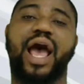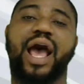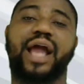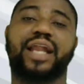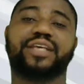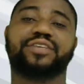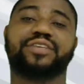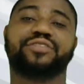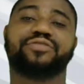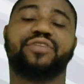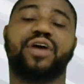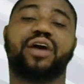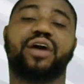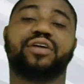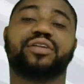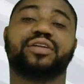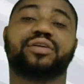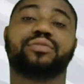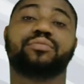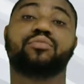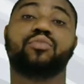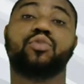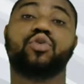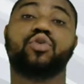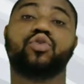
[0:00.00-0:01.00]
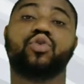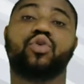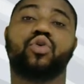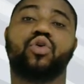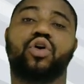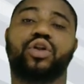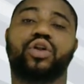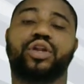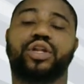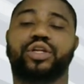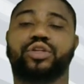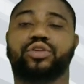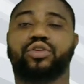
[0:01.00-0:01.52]
and is found in
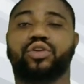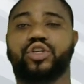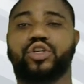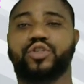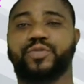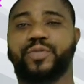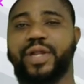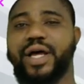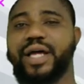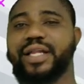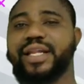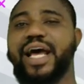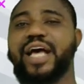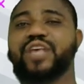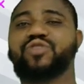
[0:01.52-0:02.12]
monocotyledonous plant.